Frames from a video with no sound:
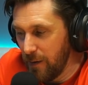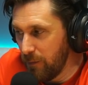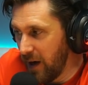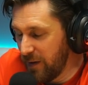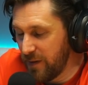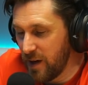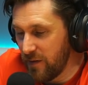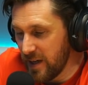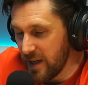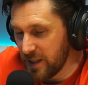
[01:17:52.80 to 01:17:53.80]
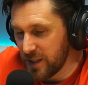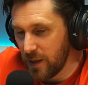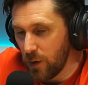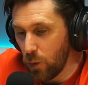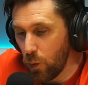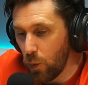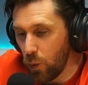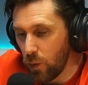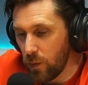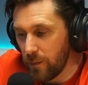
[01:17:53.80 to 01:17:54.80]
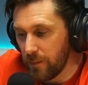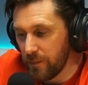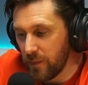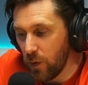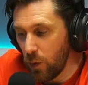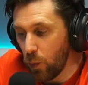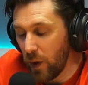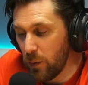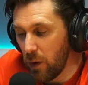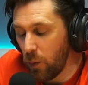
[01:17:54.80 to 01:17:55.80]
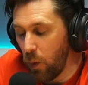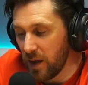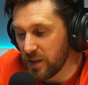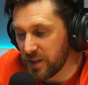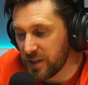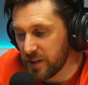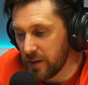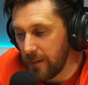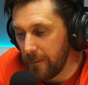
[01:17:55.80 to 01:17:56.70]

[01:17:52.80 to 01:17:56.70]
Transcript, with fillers: my theory is we were once